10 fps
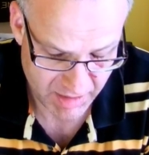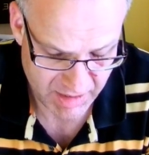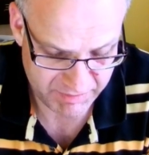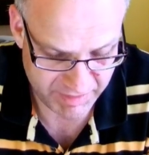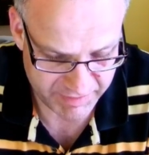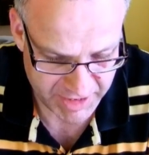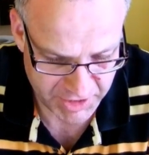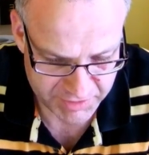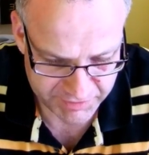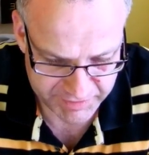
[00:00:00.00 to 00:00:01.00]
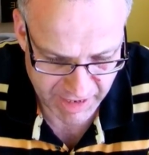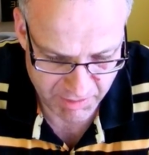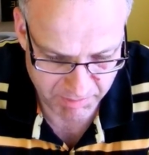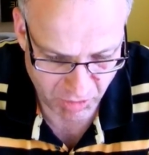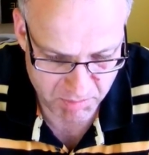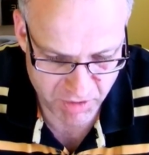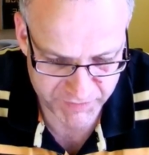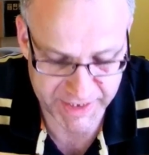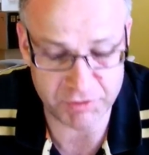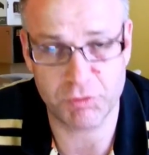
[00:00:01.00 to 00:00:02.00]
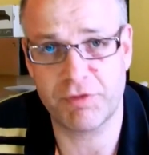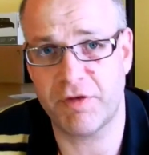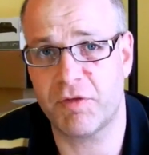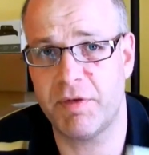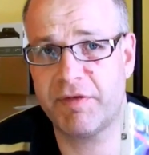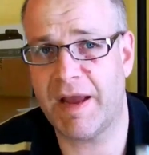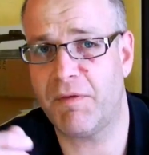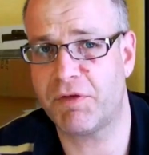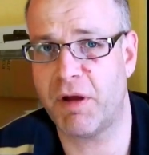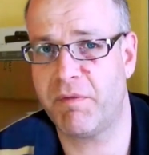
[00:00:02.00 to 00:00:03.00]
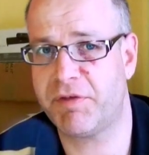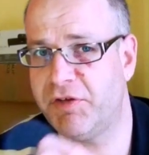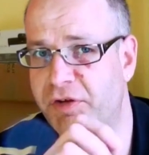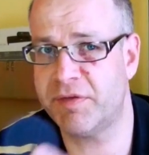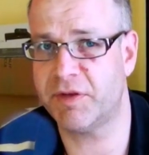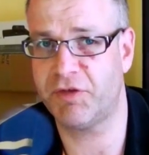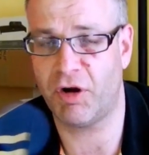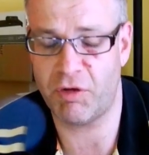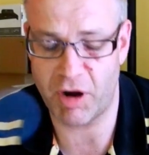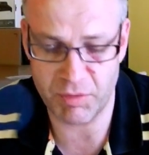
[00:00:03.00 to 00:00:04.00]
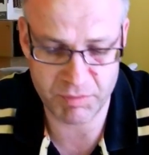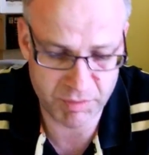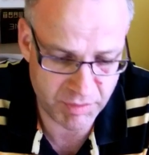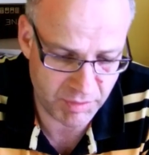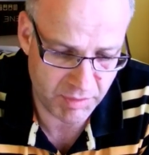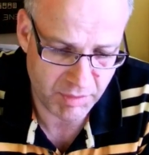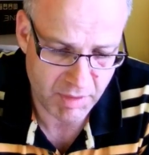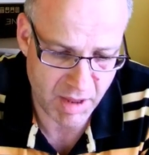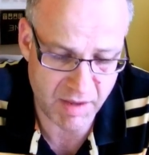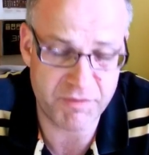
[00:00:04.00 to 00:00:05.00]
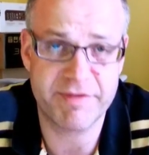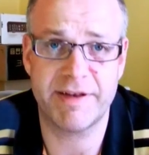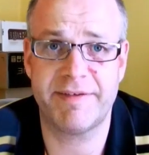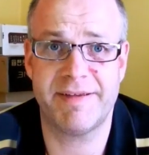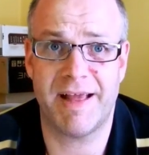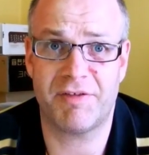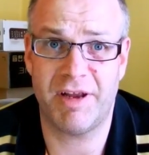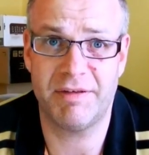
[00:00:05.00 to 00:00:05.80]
it says here you can steer it by moving the actual system itself. So obviously it's using the gyro facility that's